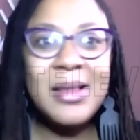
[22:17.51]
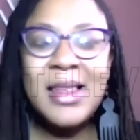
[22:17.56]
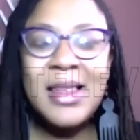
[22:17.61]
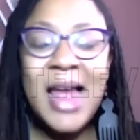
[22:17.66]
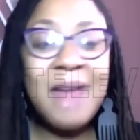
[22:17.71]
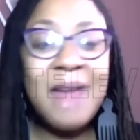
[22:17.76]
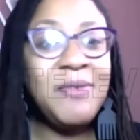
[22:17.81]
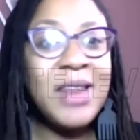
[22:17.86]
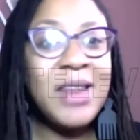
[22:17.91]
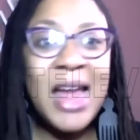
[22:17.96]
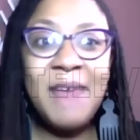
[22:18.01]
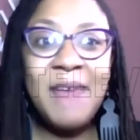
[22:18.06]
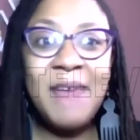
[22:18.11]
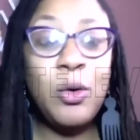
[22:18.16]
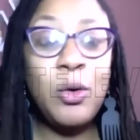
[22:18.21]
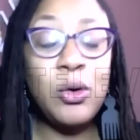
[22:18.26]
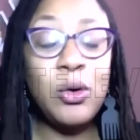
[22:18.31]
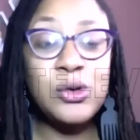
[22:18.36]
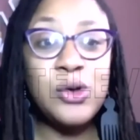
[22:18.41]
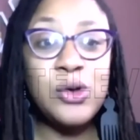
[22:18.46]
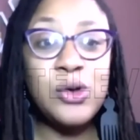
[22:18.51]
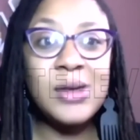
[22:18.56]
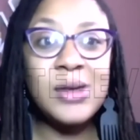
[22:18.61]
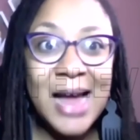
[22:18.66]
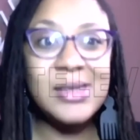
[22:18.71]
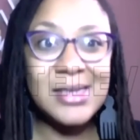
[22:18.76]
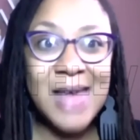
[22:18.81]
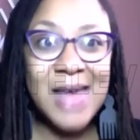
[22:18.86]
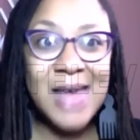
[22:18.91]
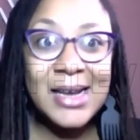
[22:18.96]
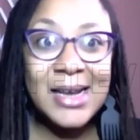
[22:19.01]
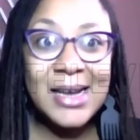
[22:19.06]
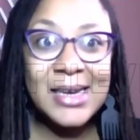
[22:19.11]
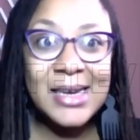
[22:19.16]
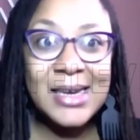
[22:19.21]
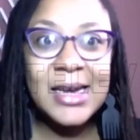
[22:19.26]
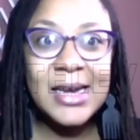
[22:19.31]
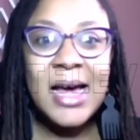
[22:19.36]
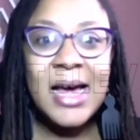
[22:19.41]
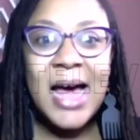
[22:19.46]
Life goes on,
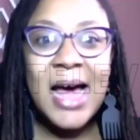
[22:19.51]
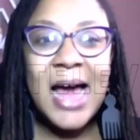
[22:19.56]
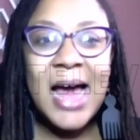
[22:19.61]
sadly,